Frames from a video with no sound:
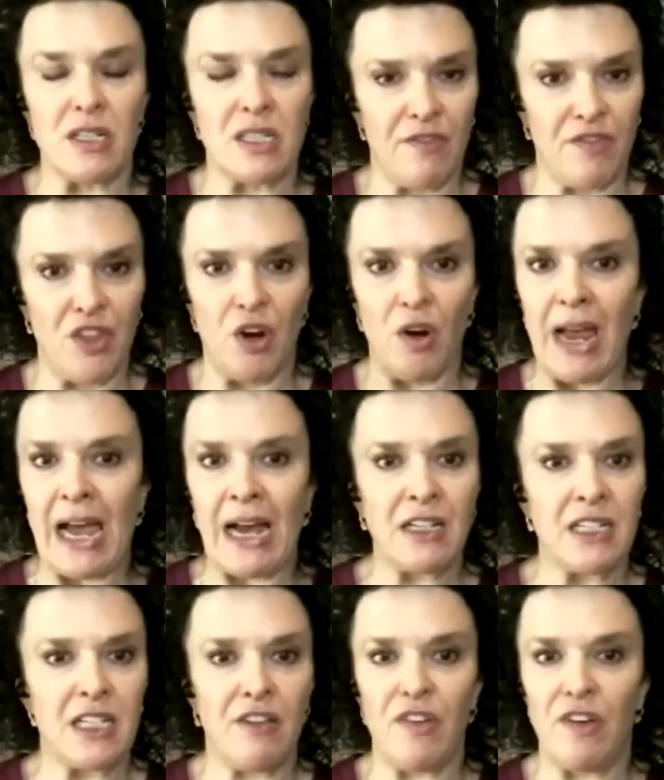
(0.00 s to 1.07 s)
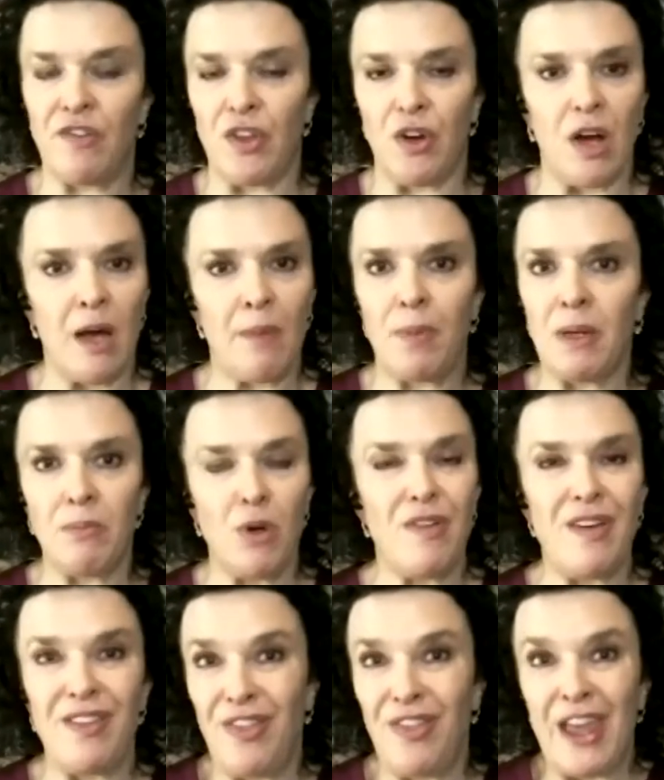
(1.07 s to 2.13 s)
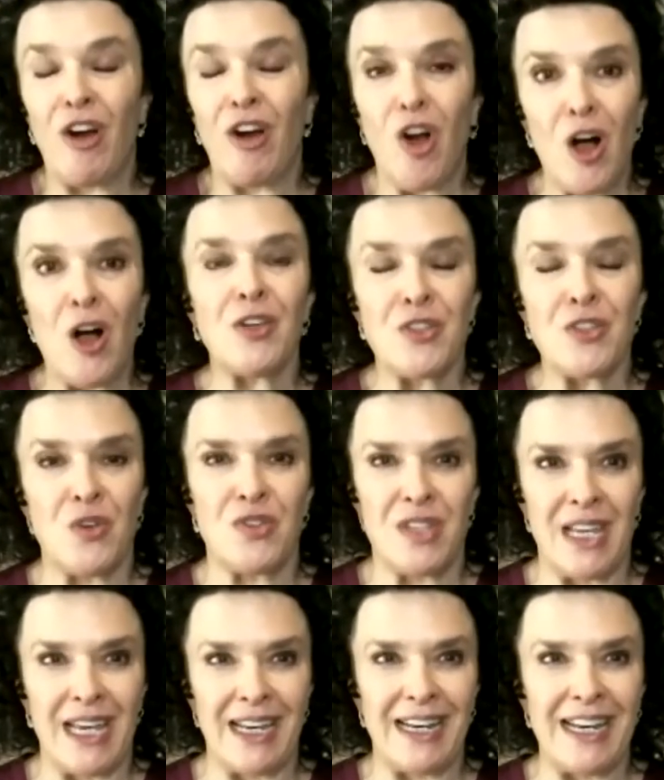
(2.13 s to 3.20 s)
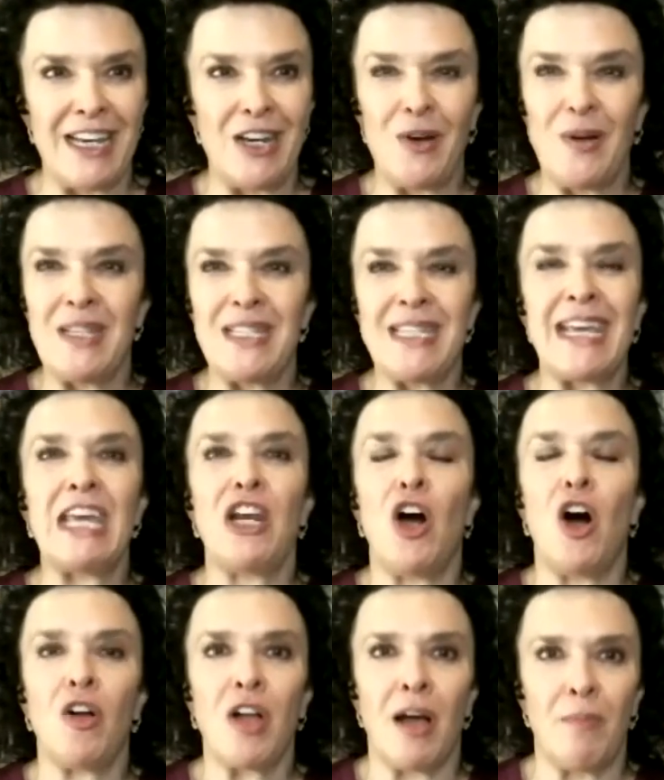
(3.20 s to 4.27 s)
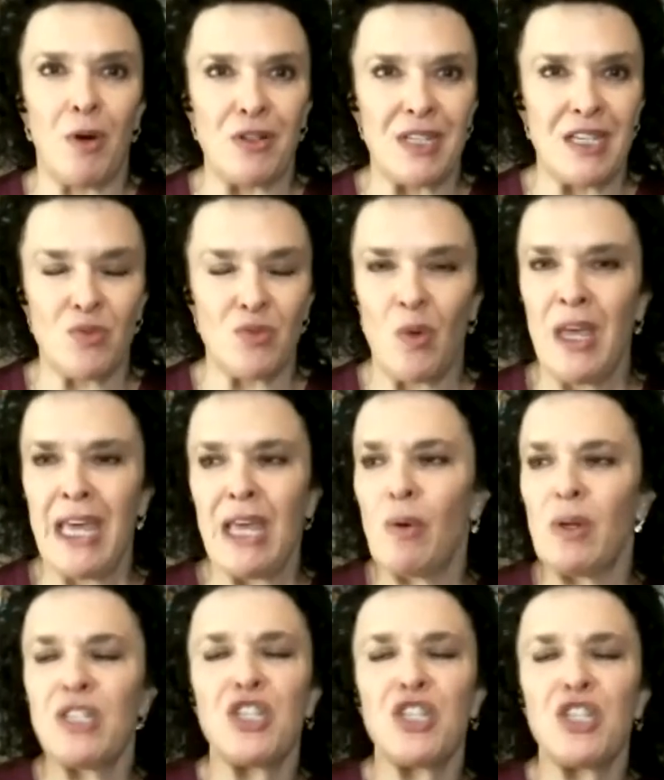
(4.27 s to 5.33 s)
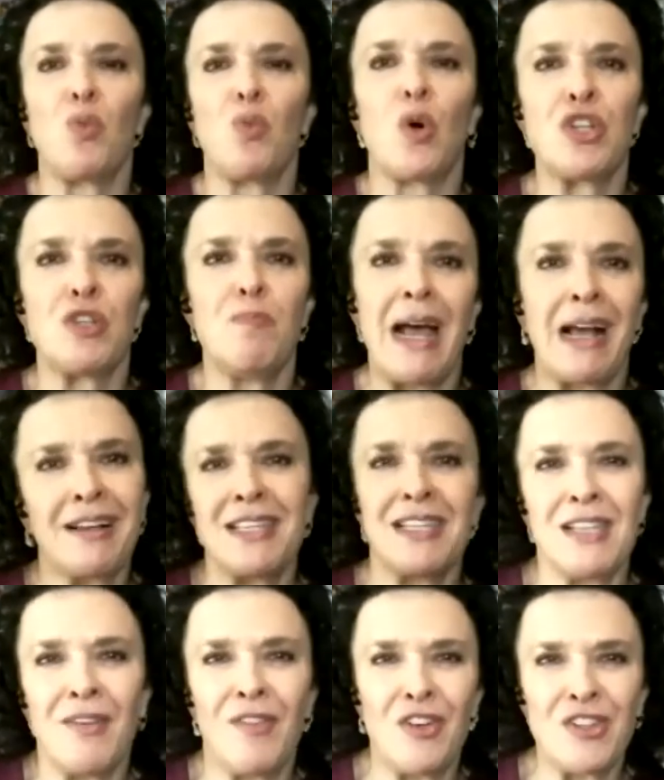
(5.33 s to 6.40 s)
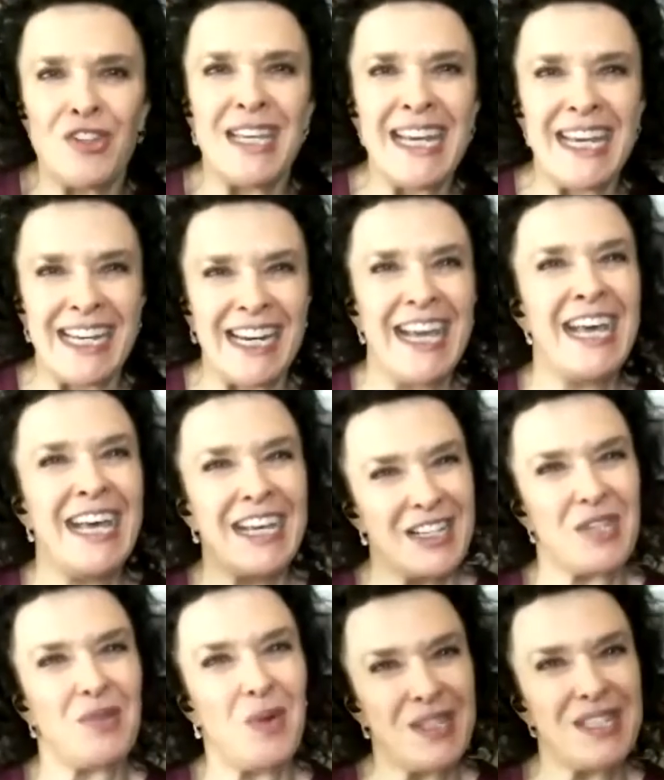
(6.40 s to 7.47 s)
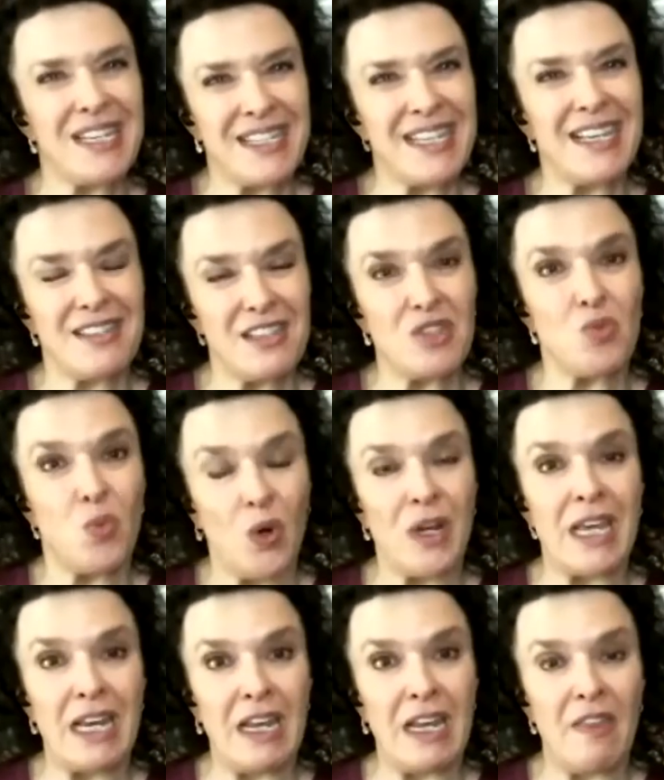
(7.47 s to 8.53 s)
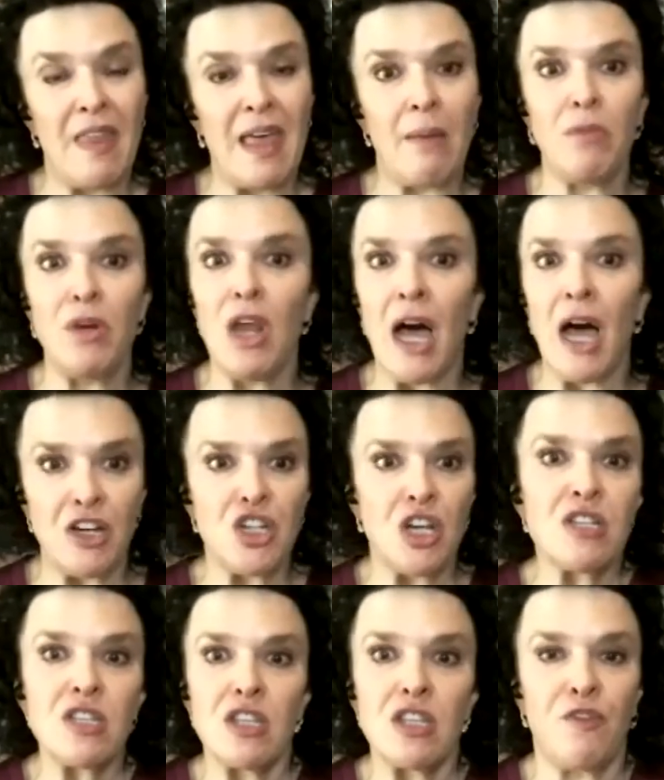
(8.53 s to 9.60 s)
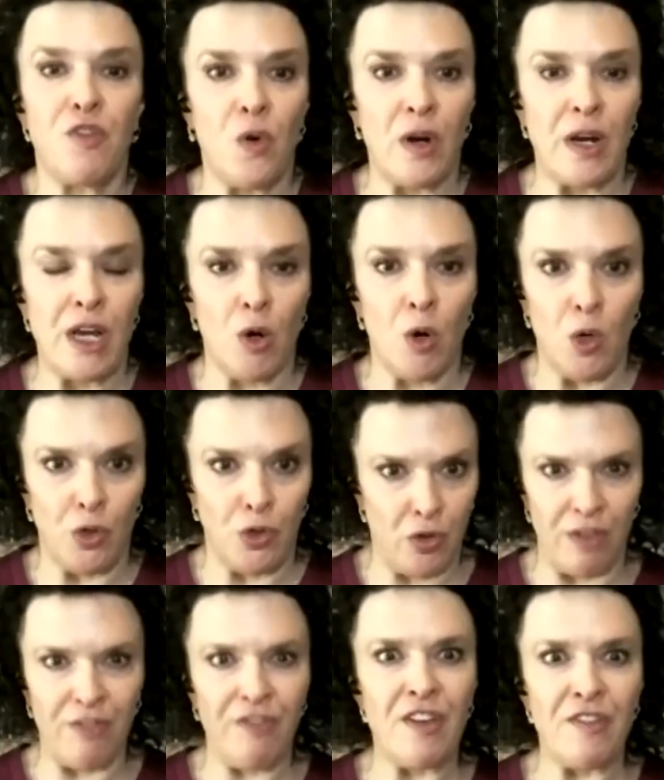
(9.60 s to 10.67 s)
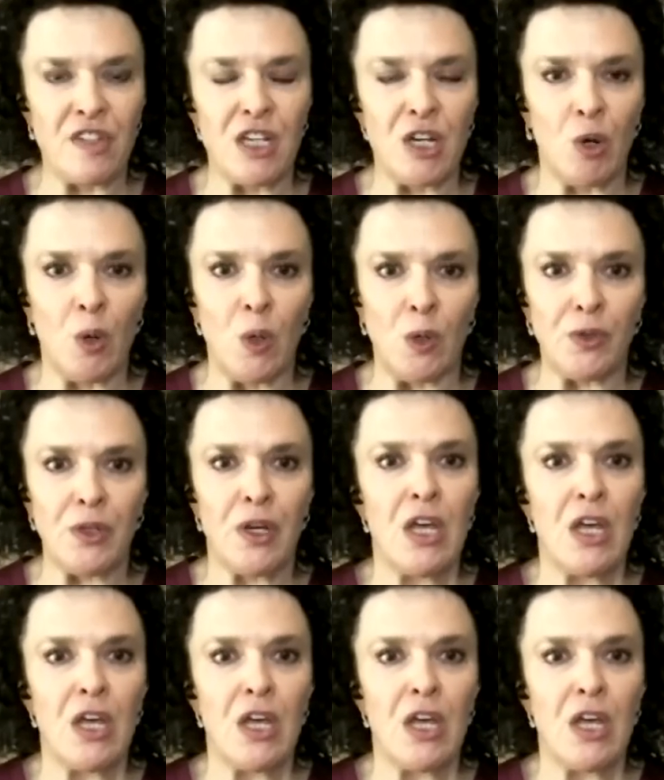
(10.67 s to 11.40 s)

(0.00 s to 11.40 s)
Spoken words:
If they're active, if they're up and moving, they're also seeing. He's taking all comers. He wants the worst backs he's ever seen because he wants to see, is this working in them, not just the 40-year-old or the 50-year-old.